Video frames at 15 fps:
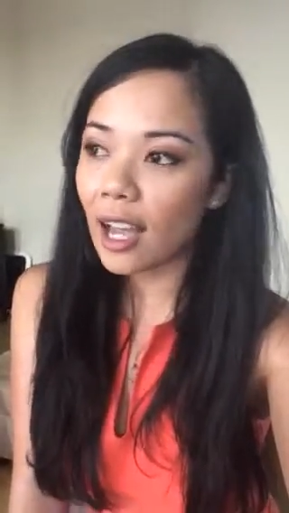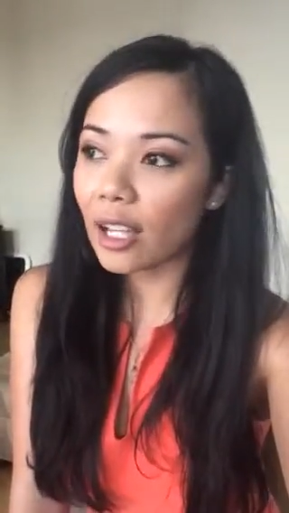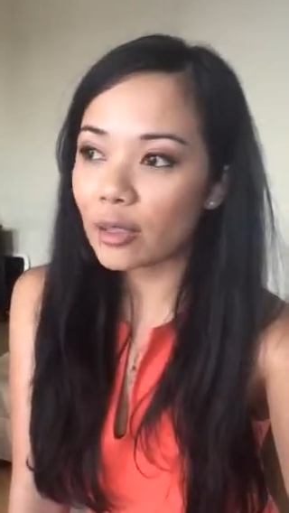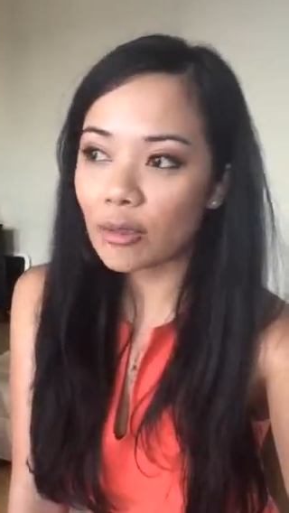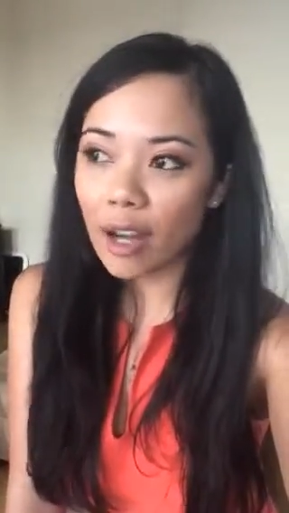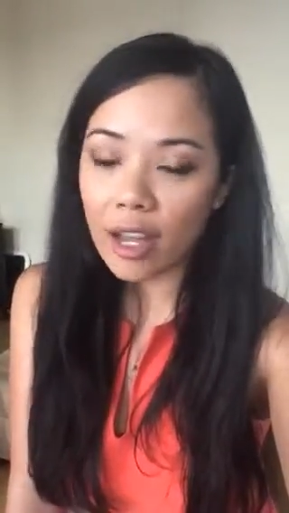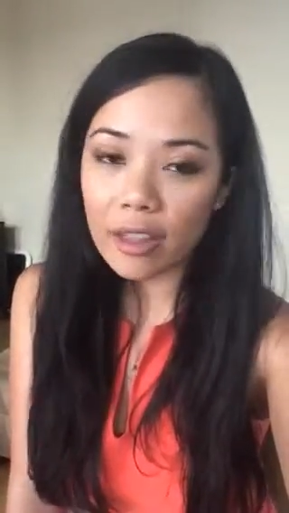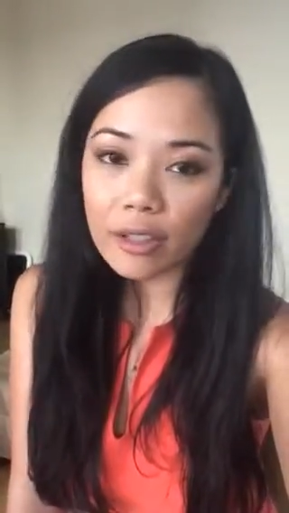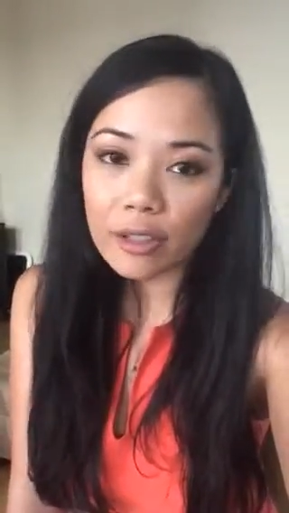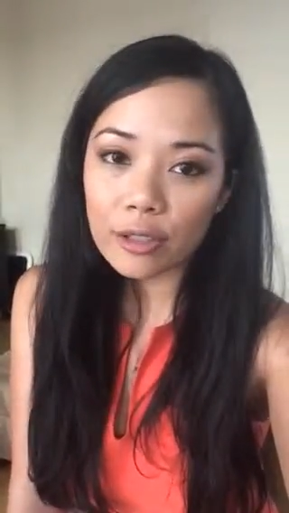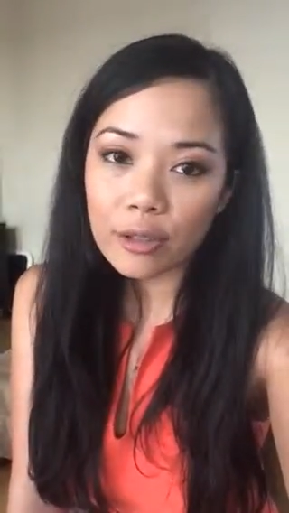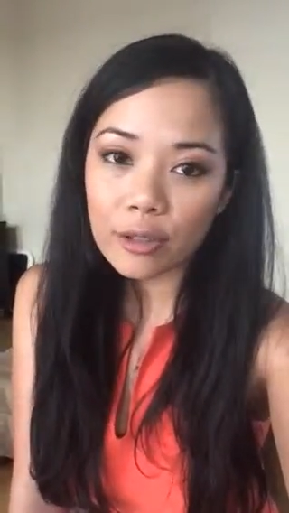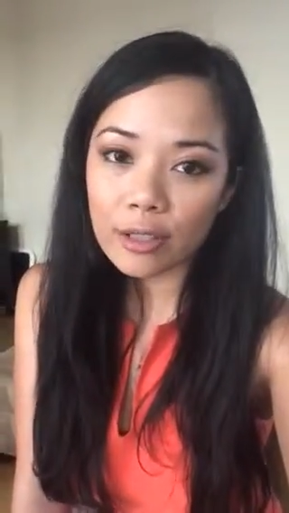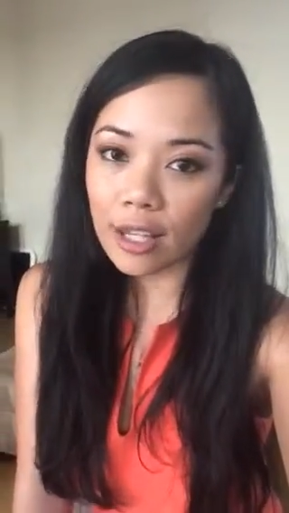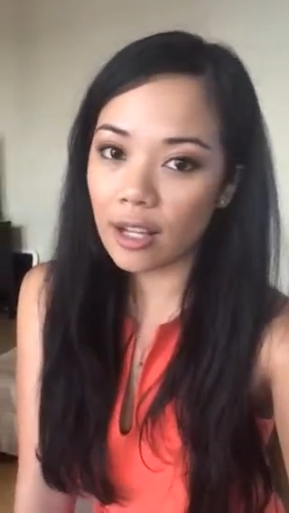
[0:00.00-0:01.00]
I'd rather
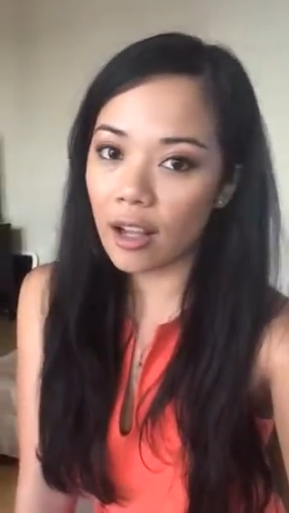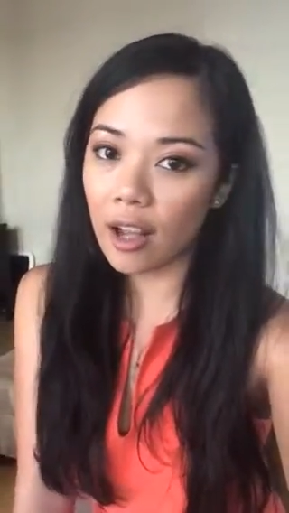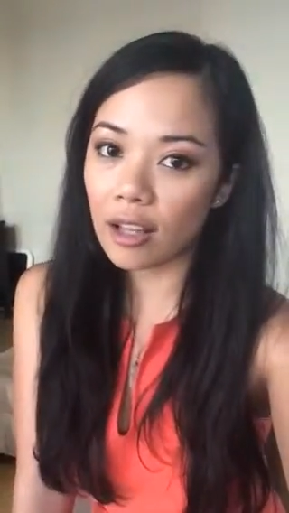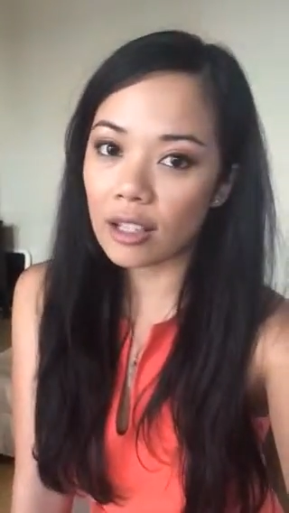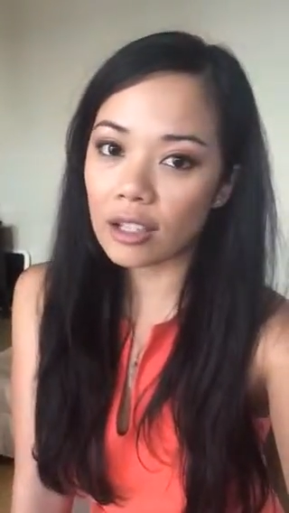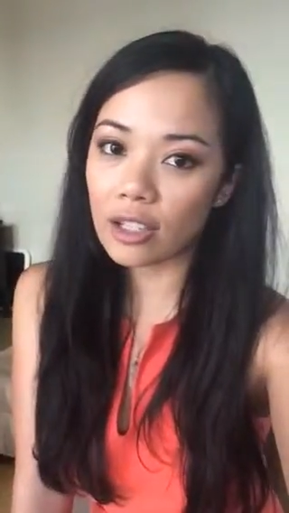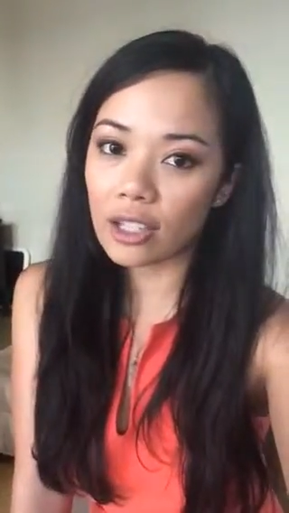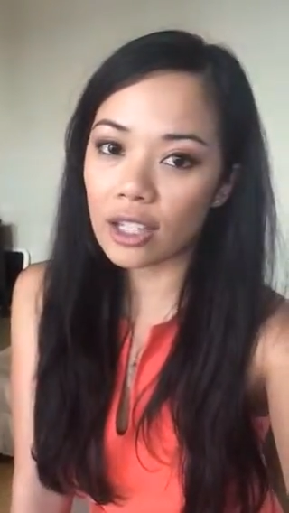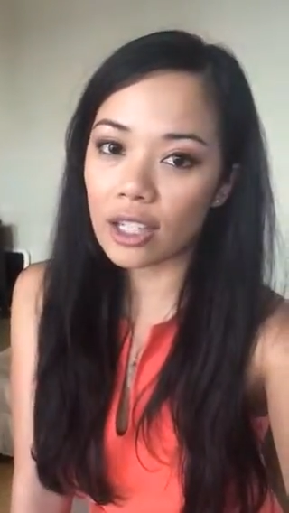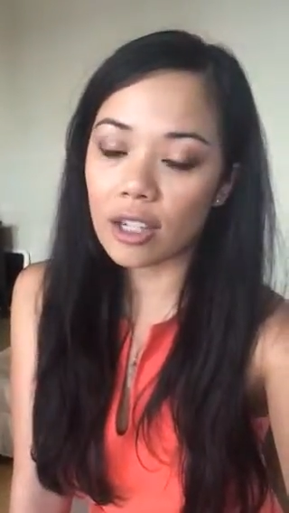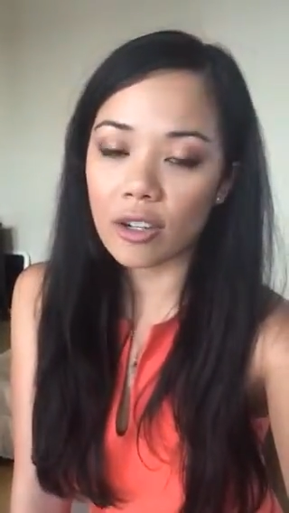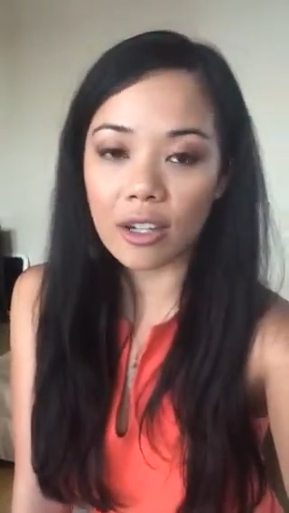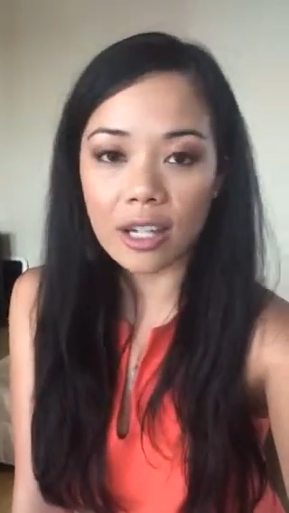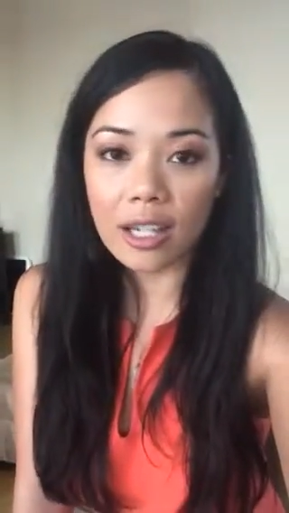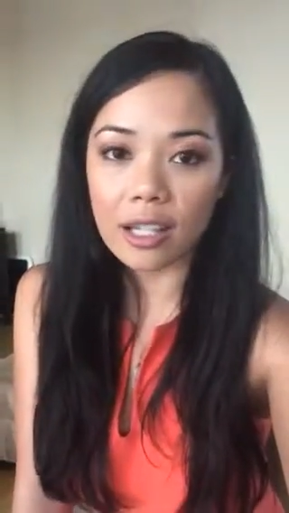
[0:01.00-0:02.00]
do psychology
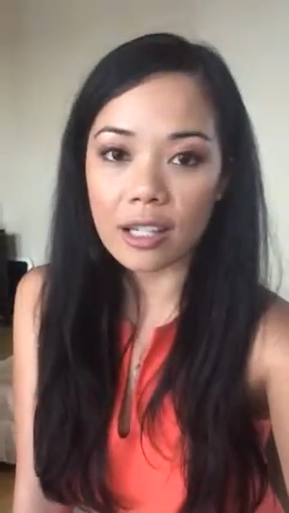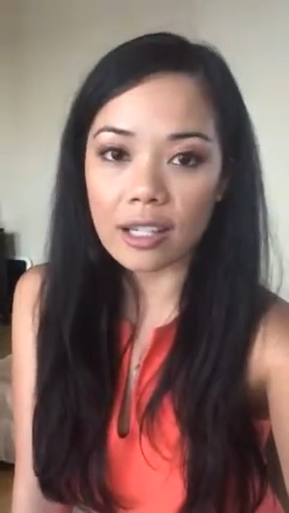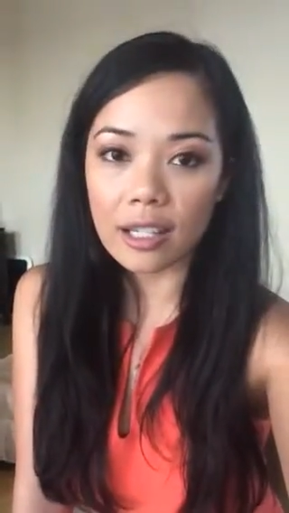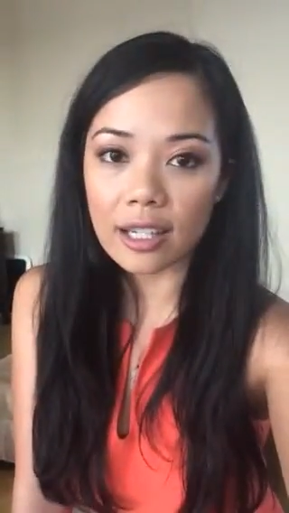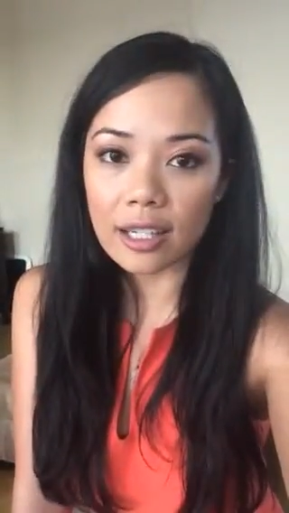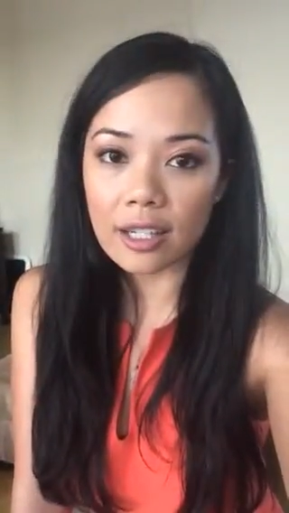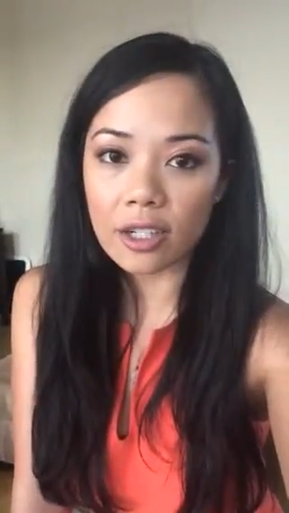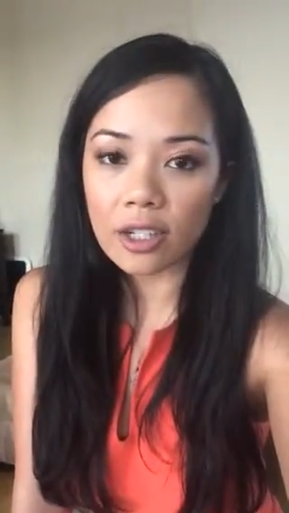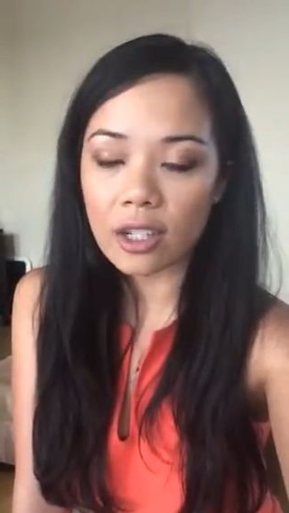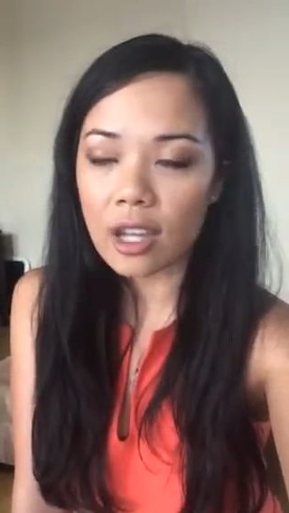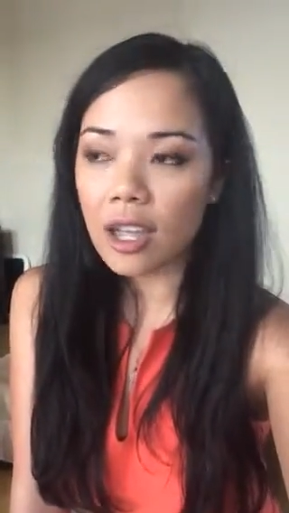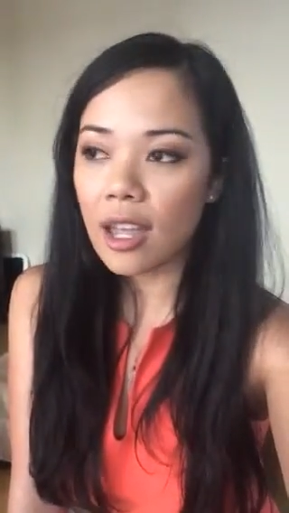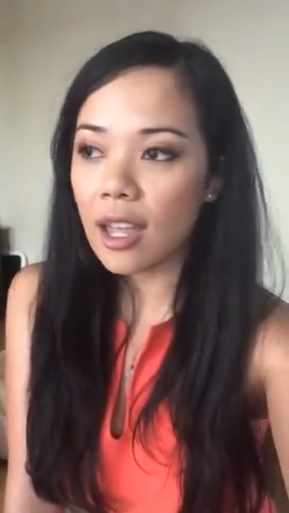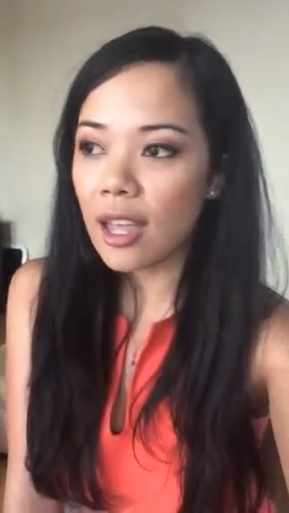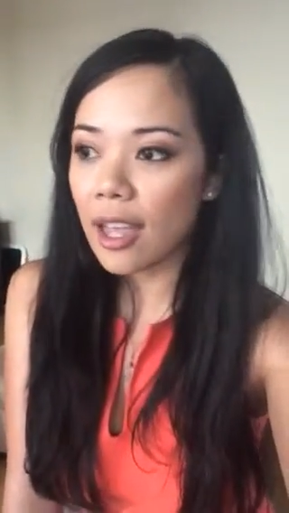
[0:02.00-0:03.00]
or English,
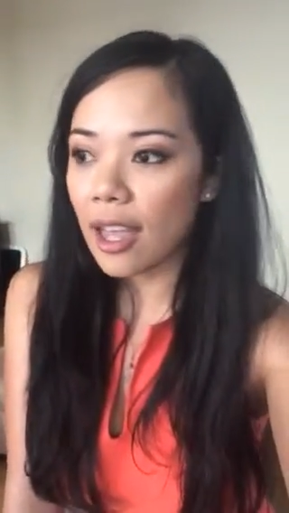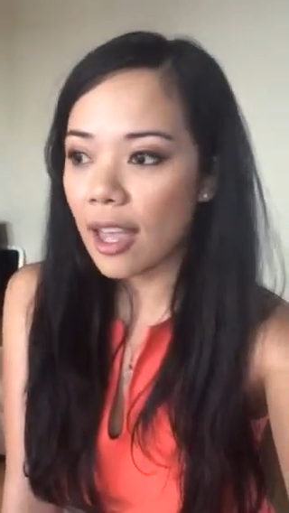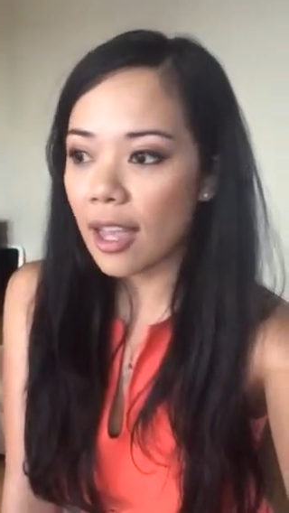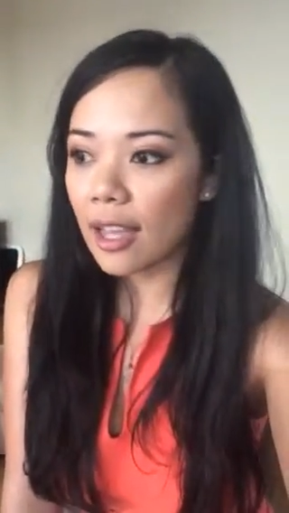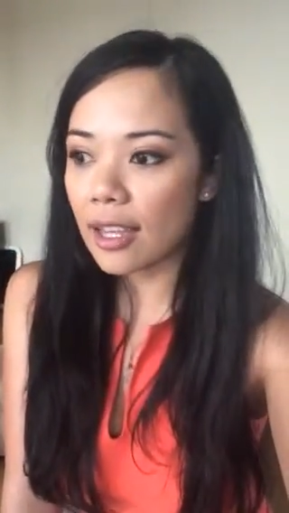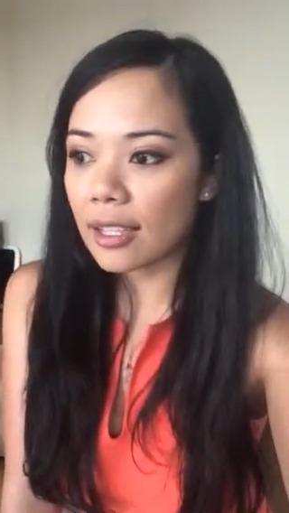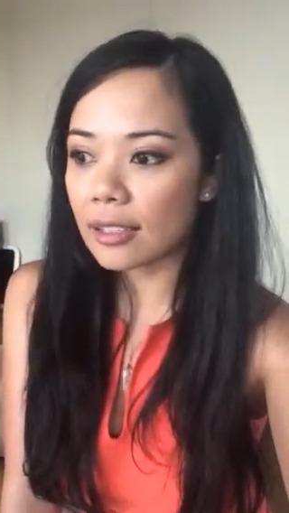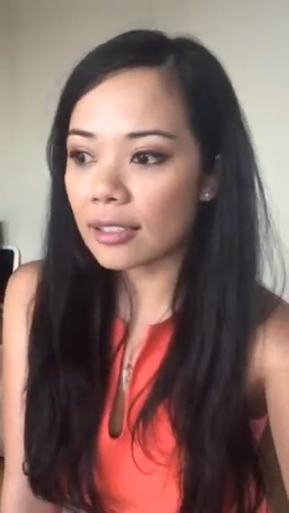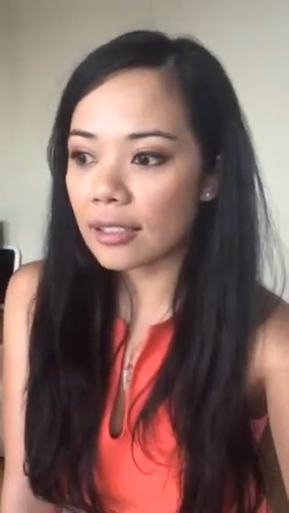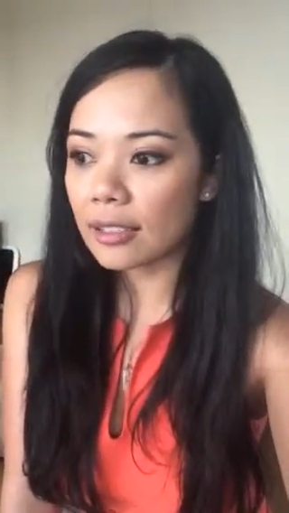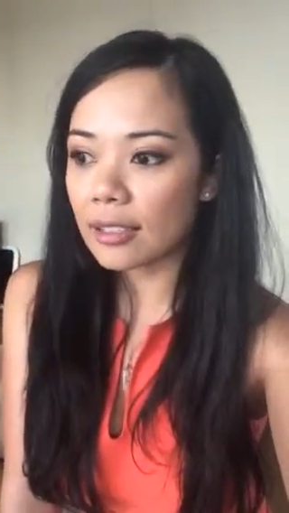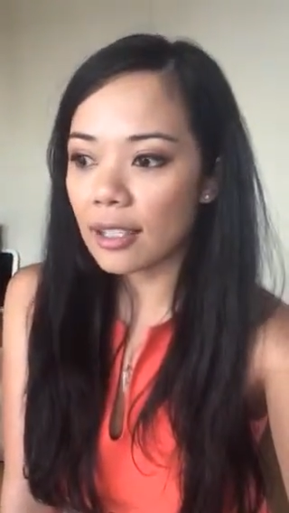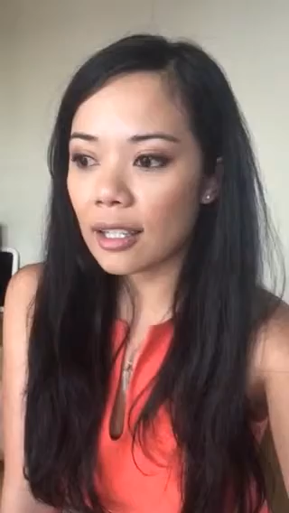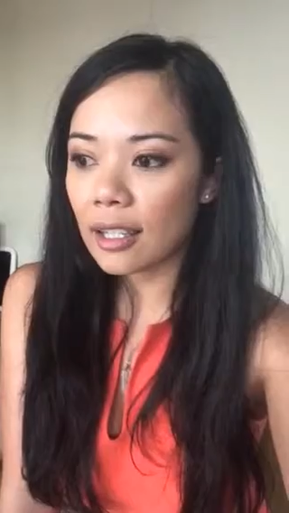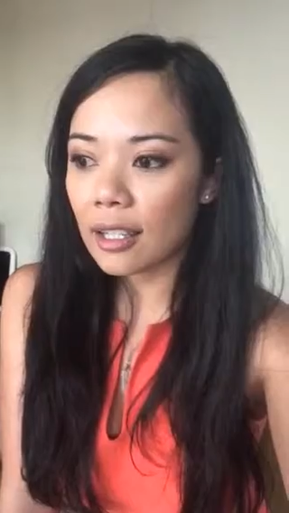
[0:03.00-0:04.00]
and